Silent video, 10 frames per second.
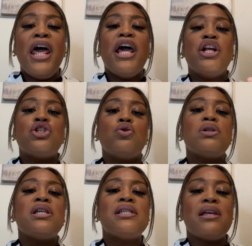It is
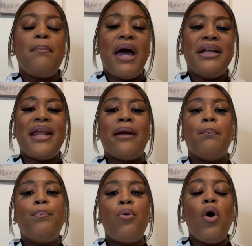usually somebody
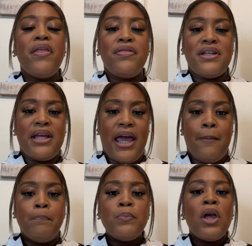that bought the
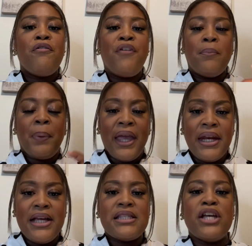debt for
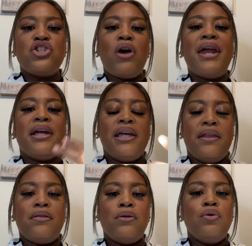pennies and trying to
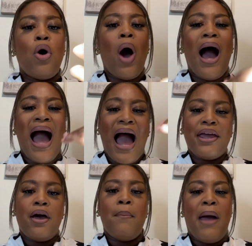get, you know, a
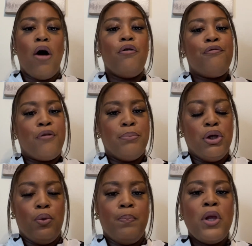higher amount from
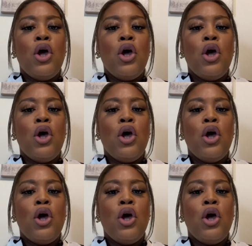you.